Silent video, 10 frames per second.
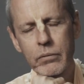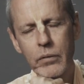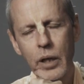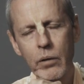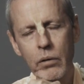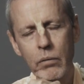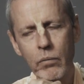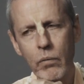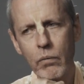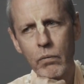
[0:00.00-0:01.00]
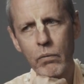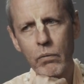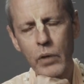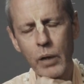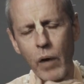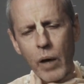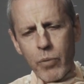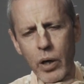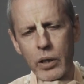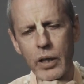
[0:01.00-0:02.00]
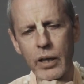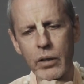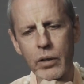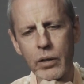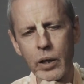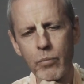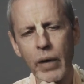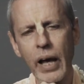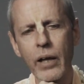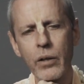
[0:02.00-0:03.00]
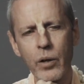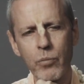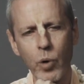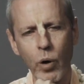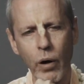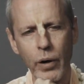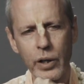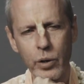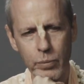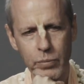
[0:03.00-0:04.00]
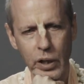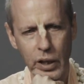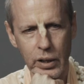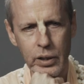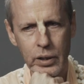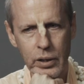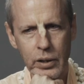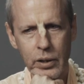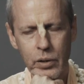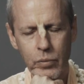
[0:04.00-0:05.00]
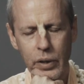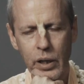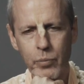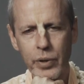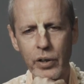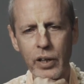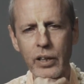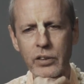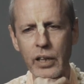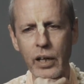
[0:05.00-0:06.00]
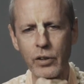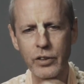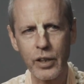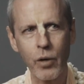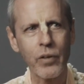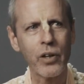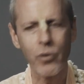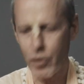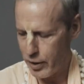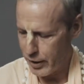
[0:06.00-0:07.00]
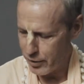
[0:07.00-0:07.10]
when Nimai Pandit commanded Murari Gupta, when he appeared at his house and he opened the door